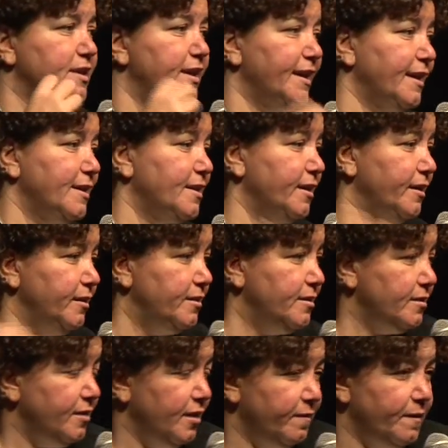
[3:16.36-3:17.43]
they get killed.
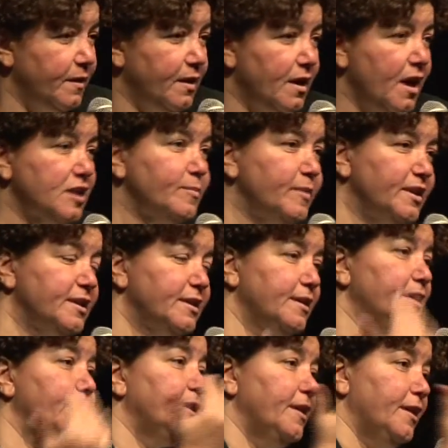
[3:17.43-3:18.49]
If their husband
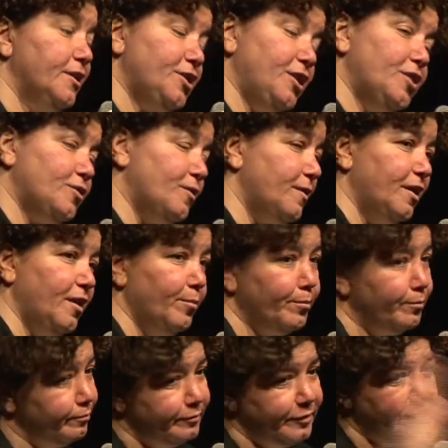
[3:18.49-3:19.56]
cheats on them,
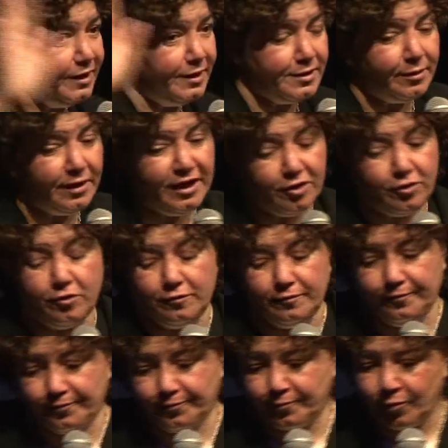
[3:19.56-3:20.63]
he's a hero.
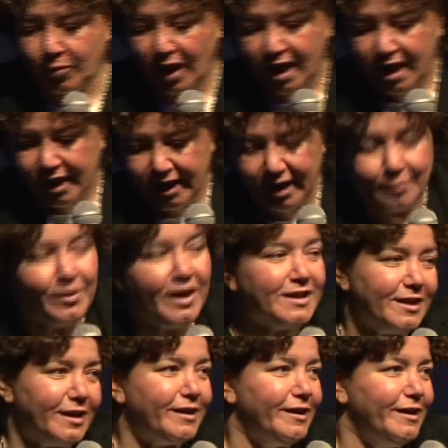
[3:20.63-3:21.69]
And
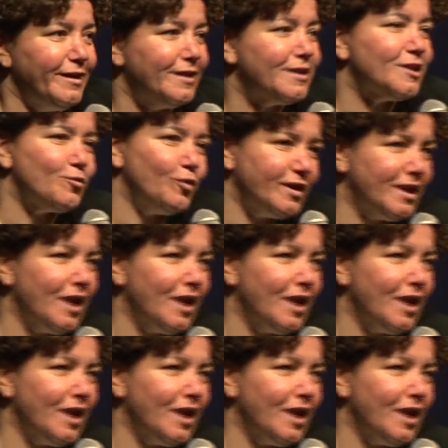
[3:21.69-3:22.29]
basically, this is what's